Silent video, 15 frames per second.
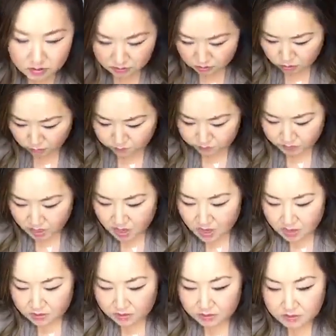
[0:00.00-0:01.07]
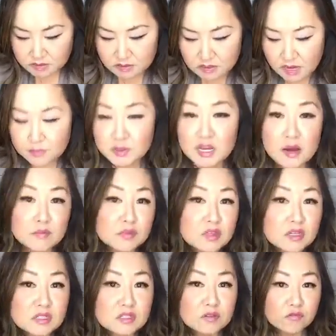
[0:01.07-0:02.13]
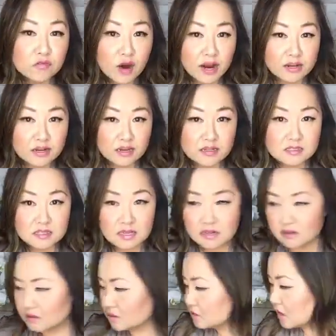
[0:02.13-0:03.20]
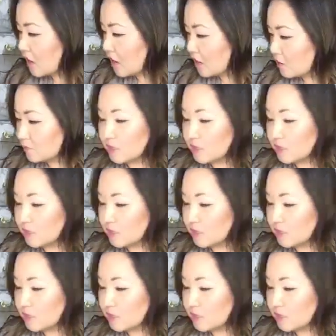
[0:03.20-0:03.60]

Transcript: So this is coming up this Friday. Set an alarm.